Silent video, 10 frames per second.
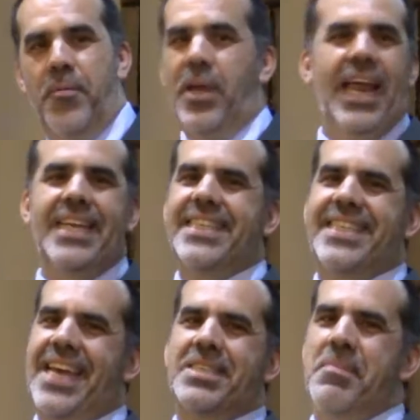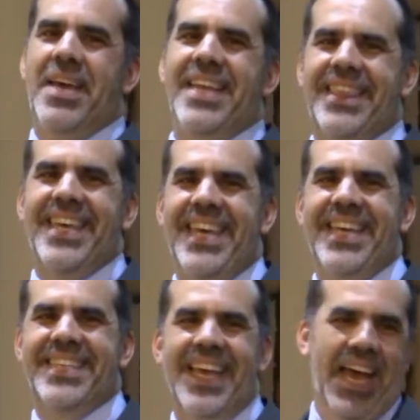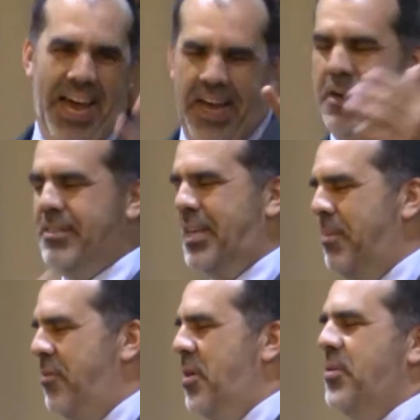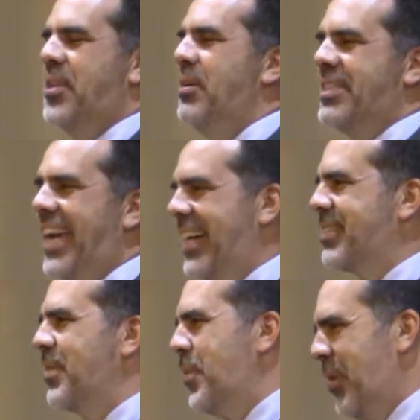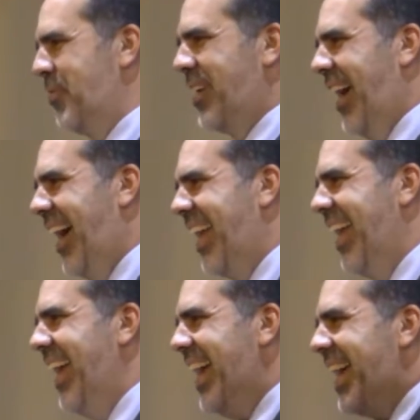We like to text many things. I know some of you do text the Word of God.